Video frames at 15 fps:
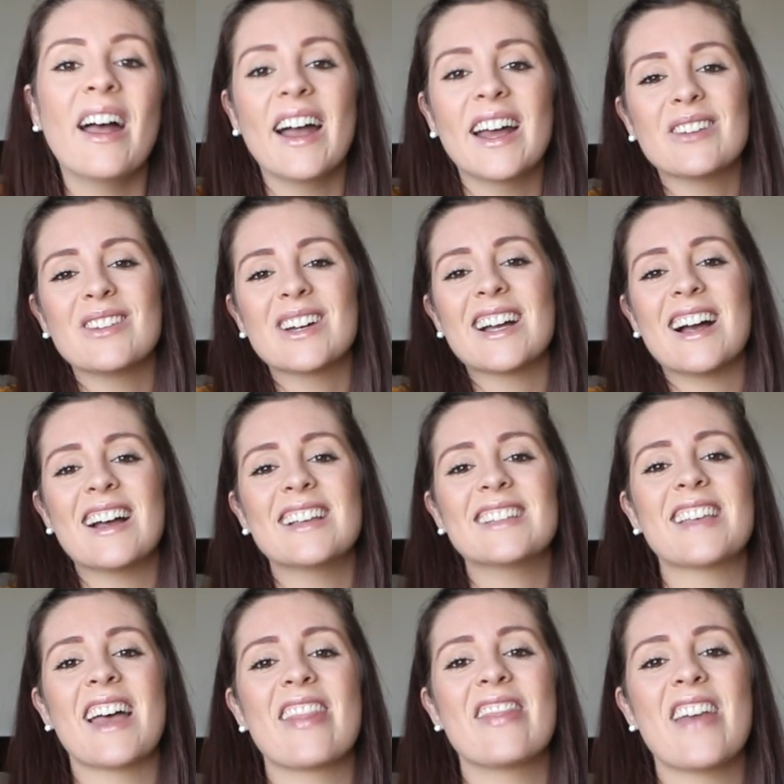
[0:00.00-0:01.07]
Anyway
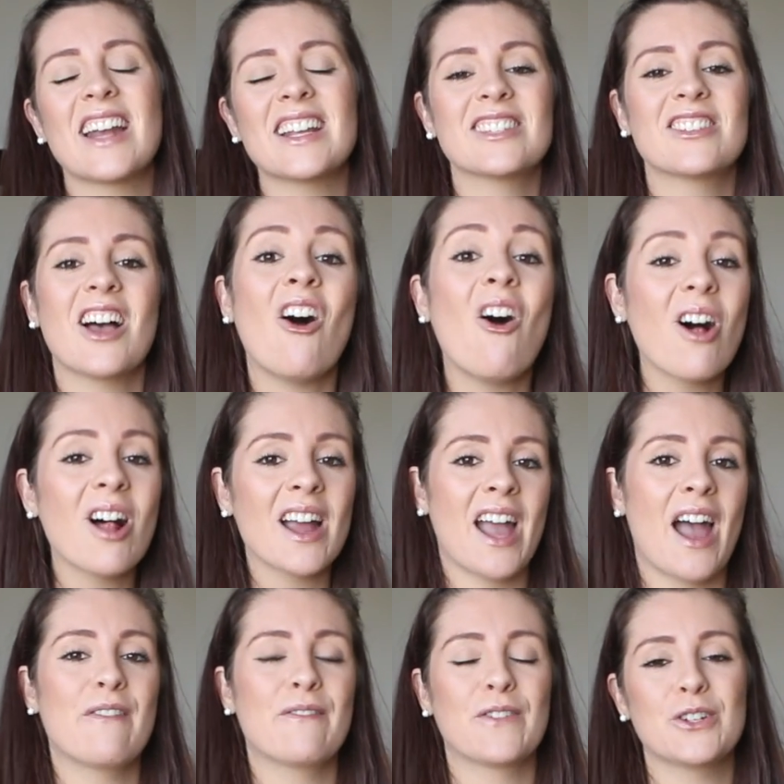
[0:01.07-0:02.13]
guys, that is all I
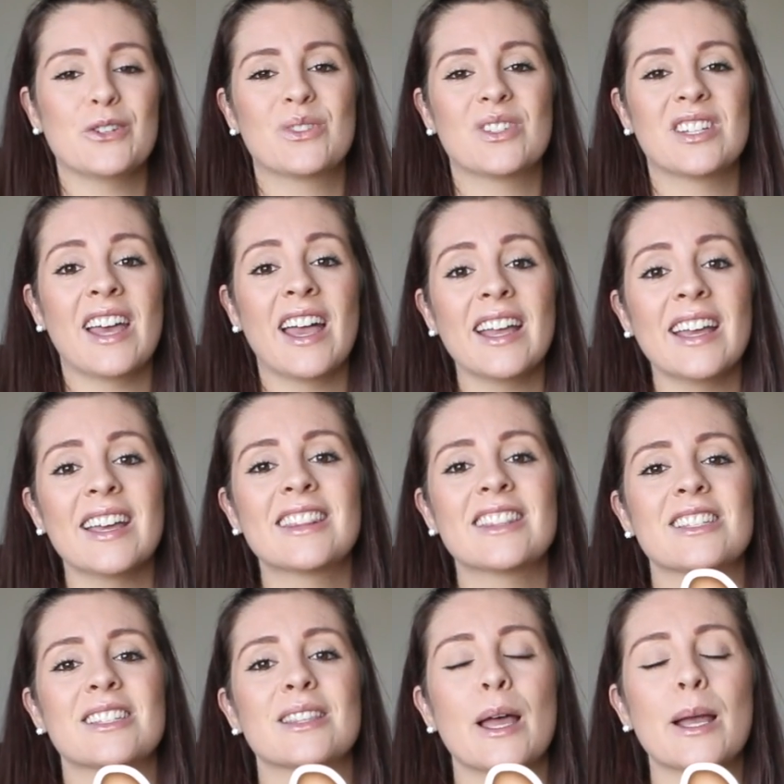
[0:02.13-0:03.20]
have for you today. Hit
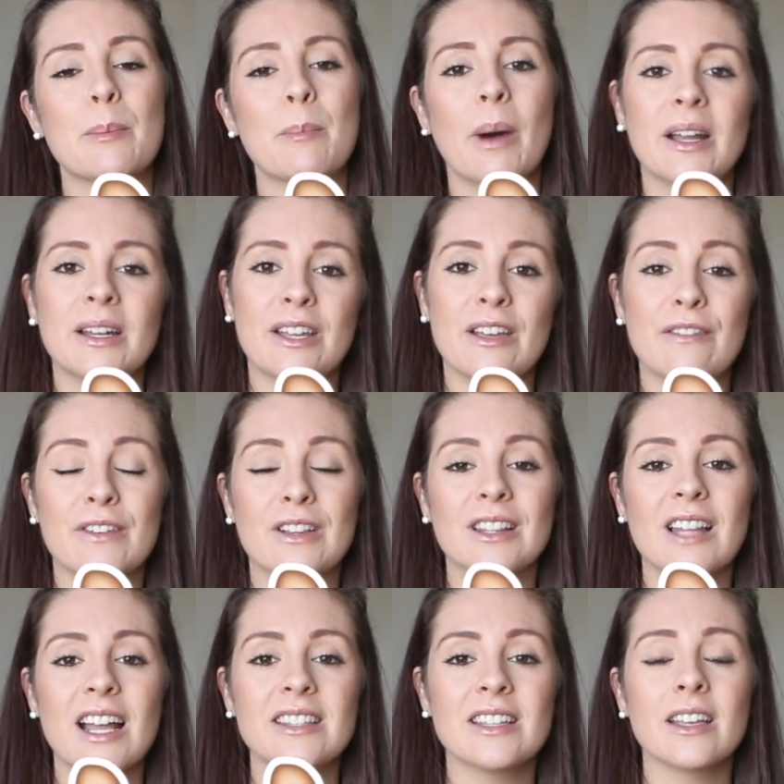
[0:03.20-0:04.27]
this like button if you
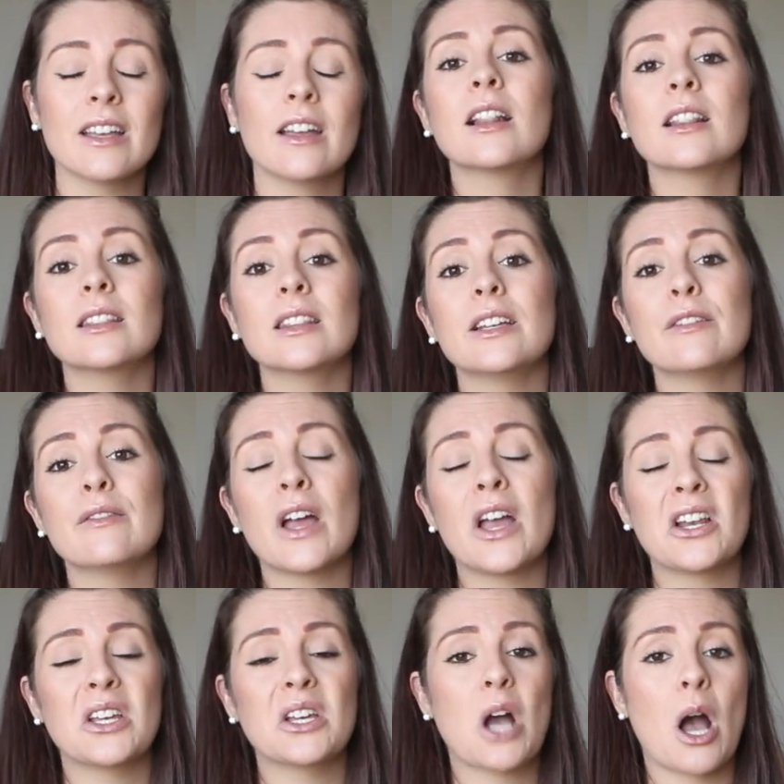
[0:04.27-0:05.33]
liked it. Leave
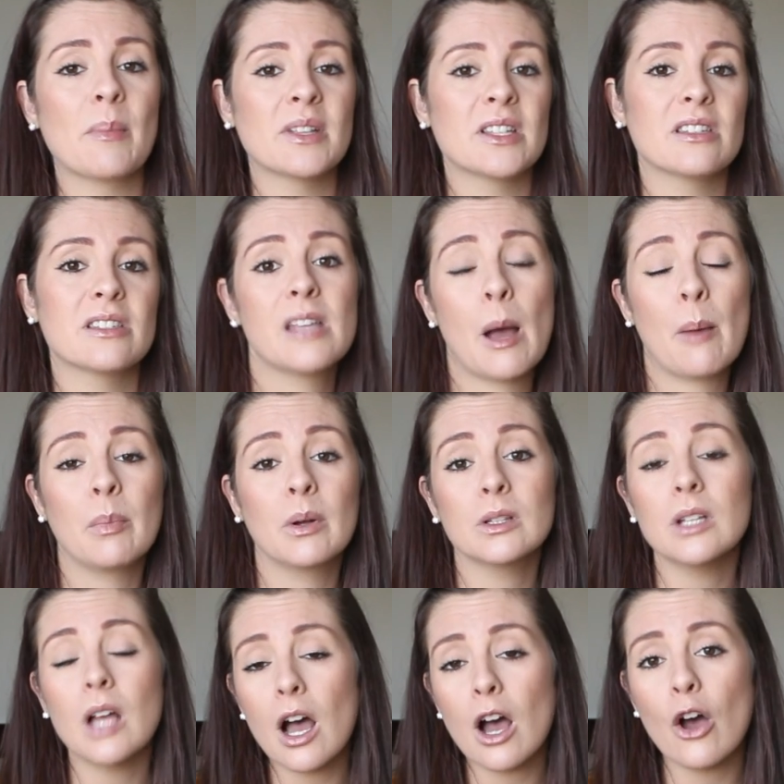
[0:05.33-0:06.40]
any comments down
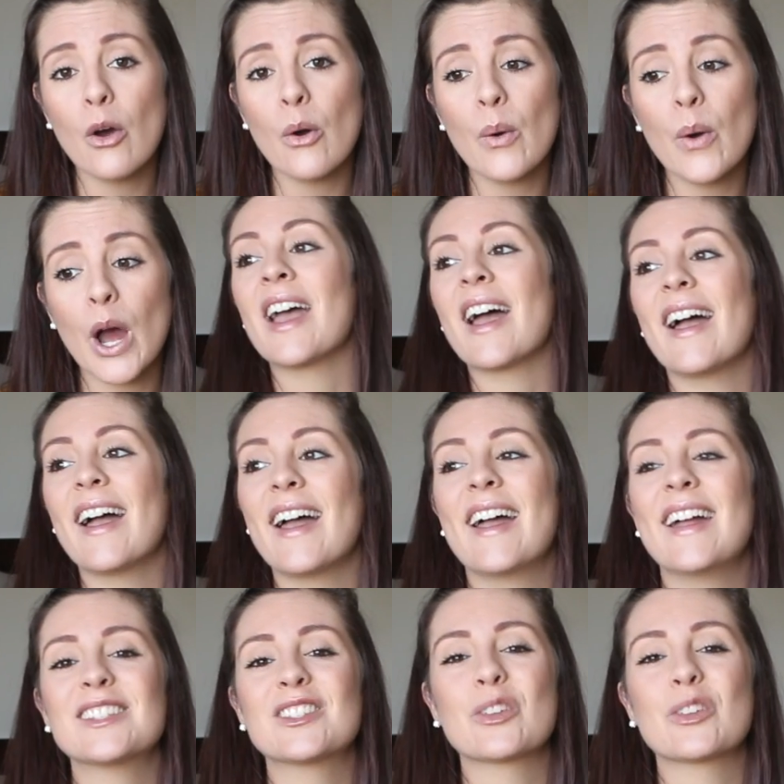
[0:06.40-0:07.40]
below and